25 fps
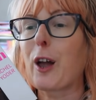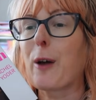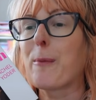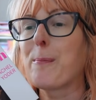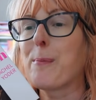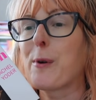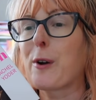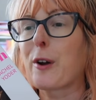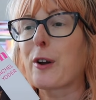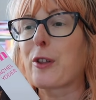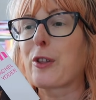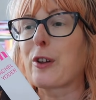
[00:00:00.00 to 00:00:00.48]

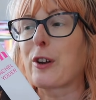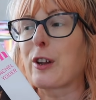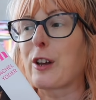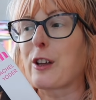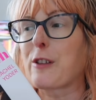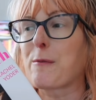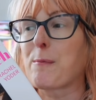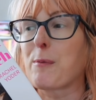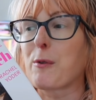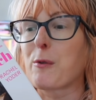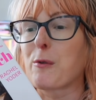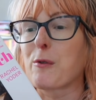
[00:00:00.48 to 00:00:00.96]
book that
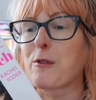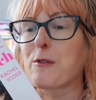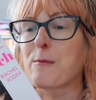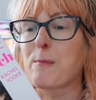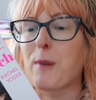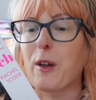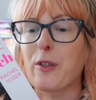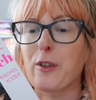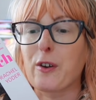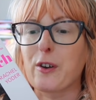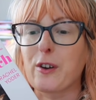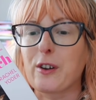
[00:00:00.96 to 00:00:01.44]
explores
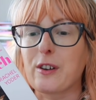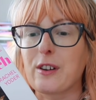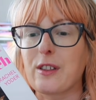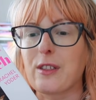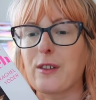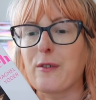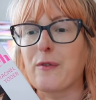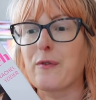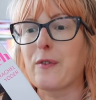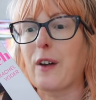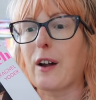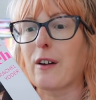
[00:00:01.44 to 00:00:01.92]
motherhood and
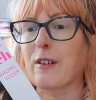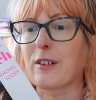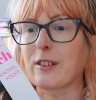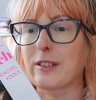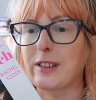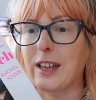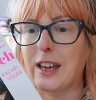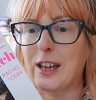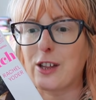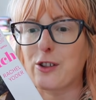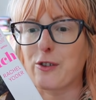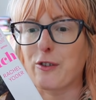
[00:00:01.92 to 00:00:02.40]
the feral
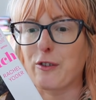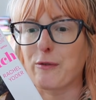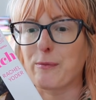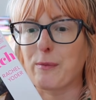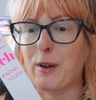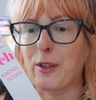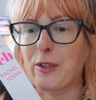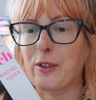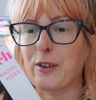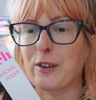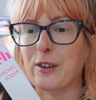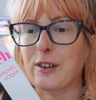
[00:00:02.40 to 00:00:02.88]
nature of
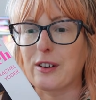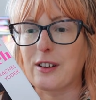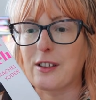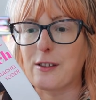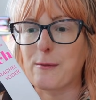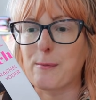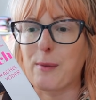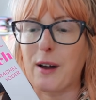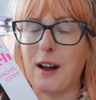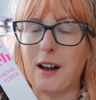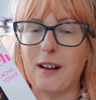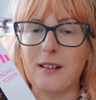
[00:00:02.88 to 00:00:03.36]
motherhood. It's
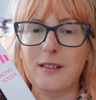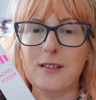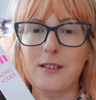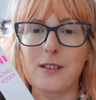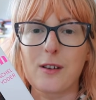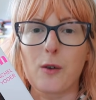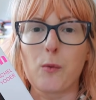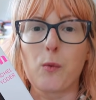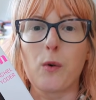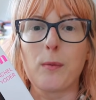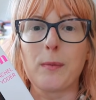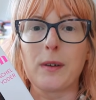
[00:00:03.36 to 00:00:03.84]

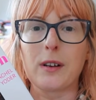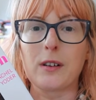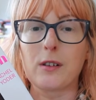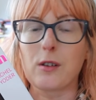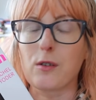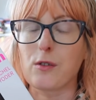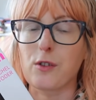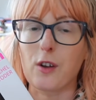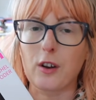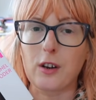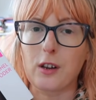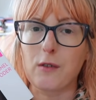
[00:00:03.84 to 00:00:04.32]
about a woman
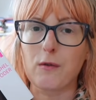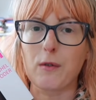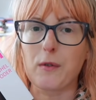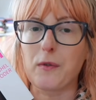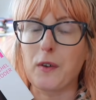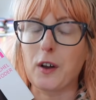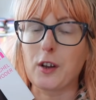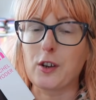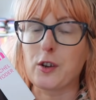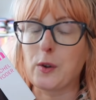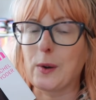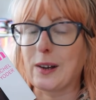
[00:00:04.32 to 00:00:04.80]
who's only
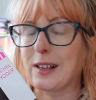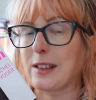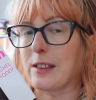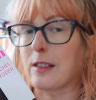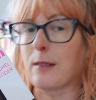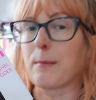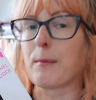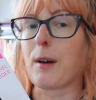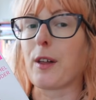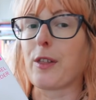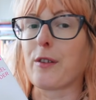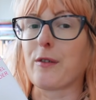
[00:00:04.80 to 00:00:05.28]
referred to as
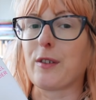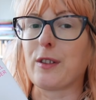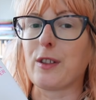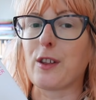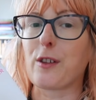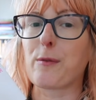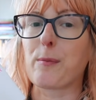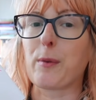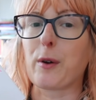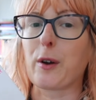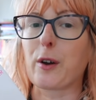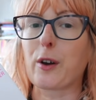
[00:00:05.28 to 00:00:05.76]
the mother in
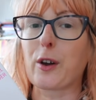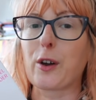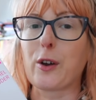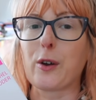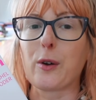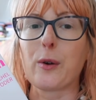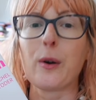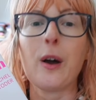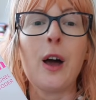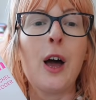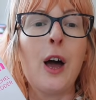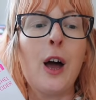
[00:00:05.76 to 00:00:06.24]
this book,
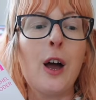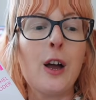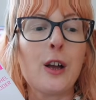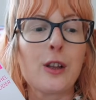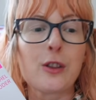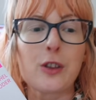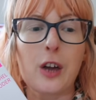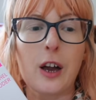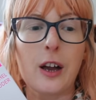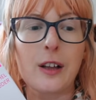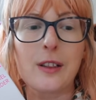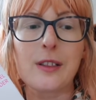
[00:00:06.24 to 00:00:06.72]
who
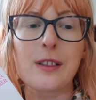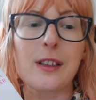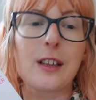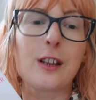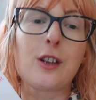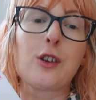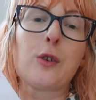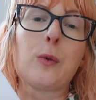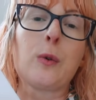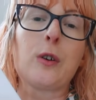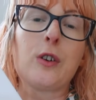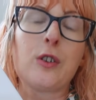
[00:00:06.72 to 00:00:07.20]
turns
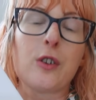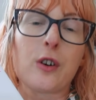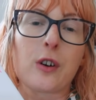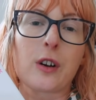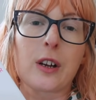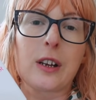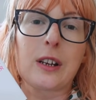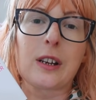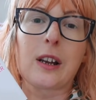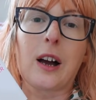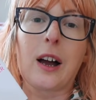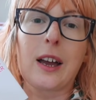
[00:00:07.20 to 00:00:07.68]
into a dog
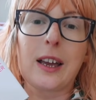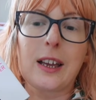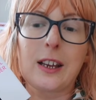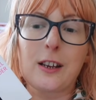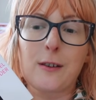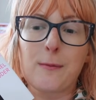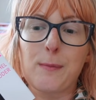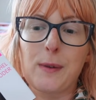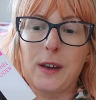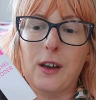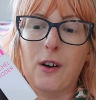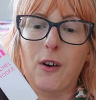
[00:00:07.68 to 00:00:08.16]
at
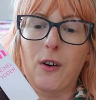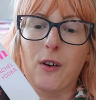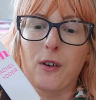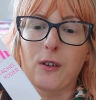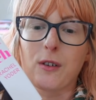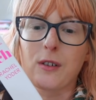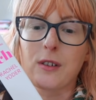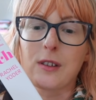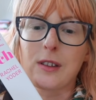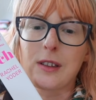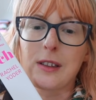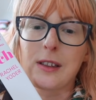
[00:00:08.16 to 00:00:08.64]
night
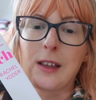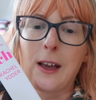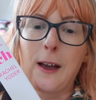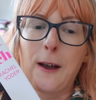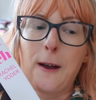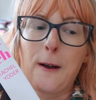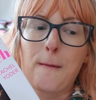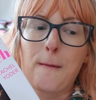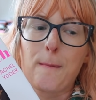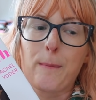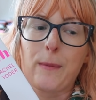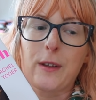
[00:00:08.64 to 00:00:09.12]
because
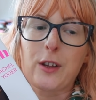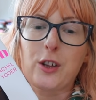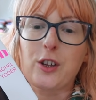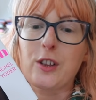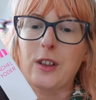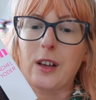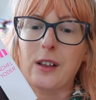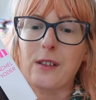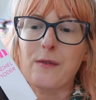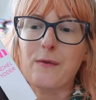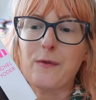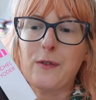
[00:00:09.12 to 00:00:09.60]
she
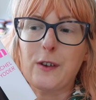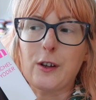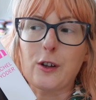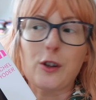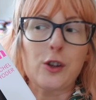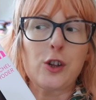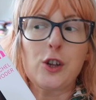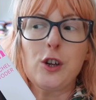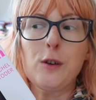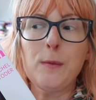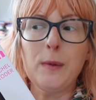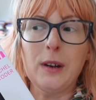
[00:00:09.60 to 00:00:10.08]
doesn't feel
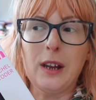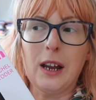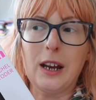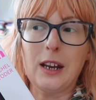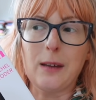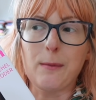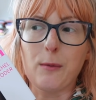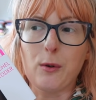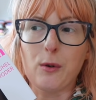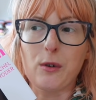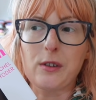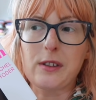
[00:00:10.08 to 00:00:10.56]
human
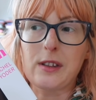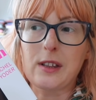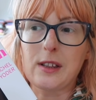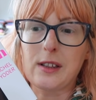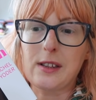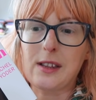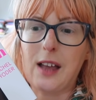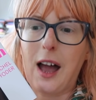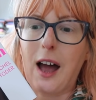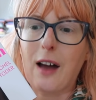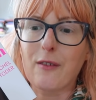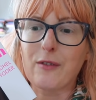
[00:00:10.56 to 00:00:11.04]
anymore
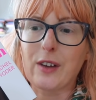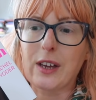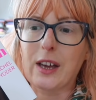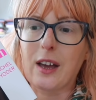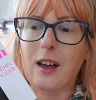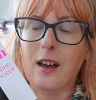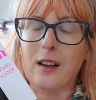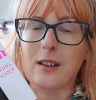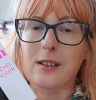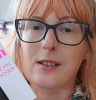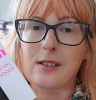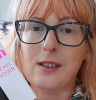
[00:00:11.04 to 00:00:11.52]
since having
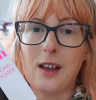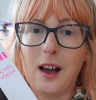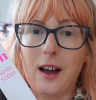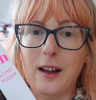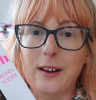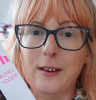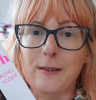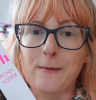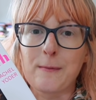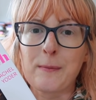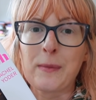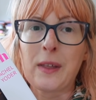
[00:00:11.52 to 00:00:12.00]
her
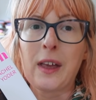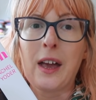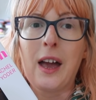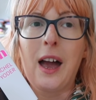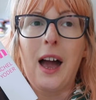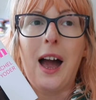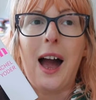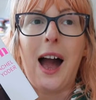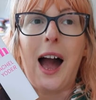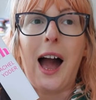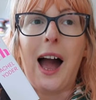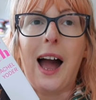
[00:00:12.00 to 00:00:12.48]
son.
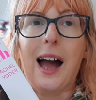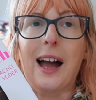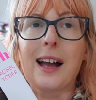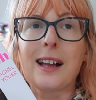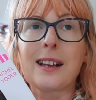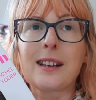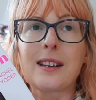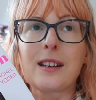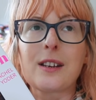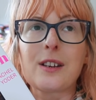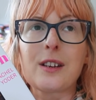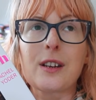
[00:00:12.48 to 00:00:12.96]

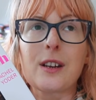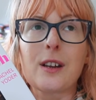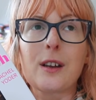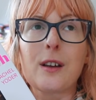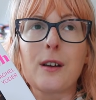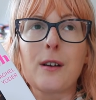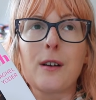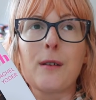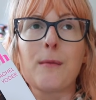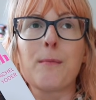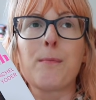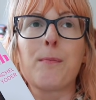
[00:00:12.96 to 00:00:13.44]
And
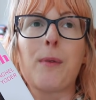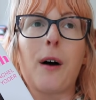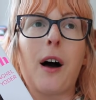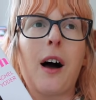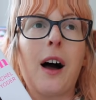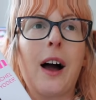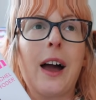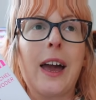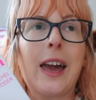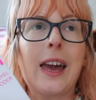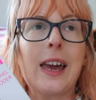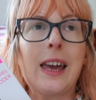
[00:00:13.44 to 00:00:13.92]

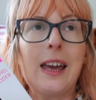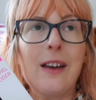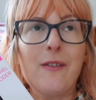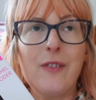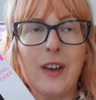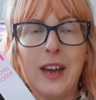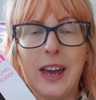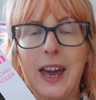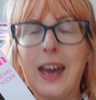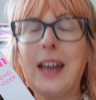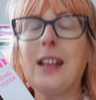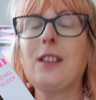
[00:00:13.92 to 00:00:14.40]
by
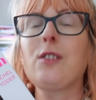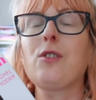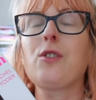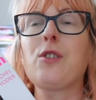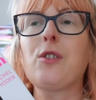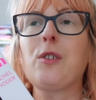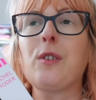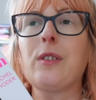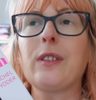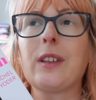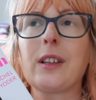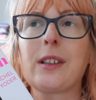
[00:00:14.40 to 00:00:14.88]
giving
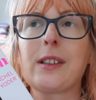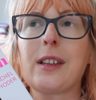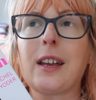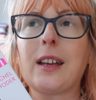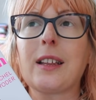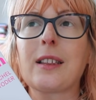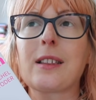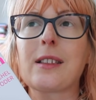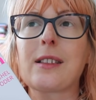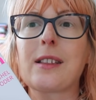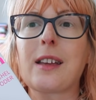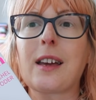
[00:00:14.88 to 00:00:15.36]
into this
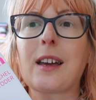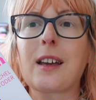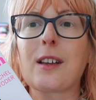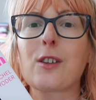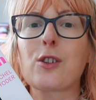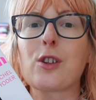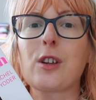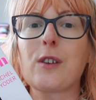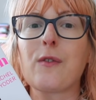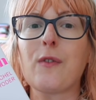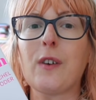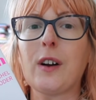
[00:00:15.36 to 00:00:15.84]
instinct,
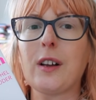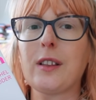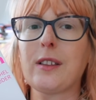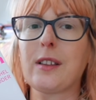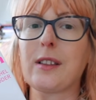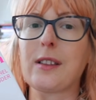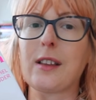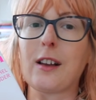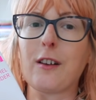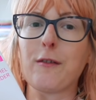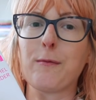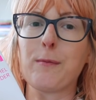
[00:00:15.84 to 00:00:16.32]
she finds
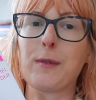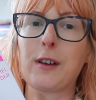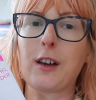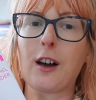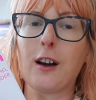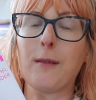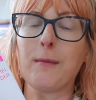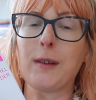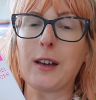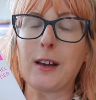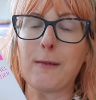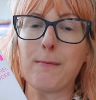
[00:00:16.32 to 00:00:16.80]
herself
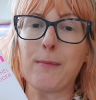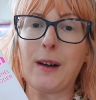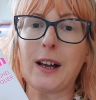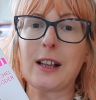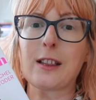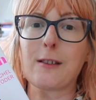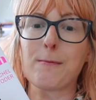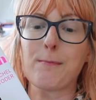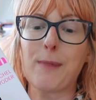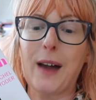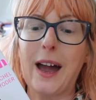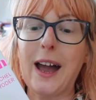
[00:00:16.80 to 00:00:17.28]
becoming a
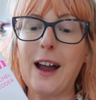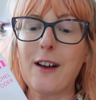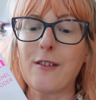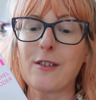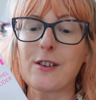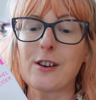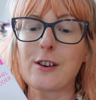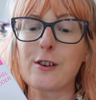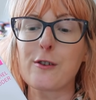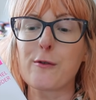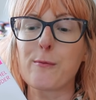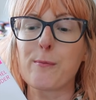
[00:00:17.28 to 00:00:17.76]
better
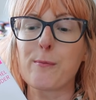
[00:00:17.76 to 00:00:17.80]
parent,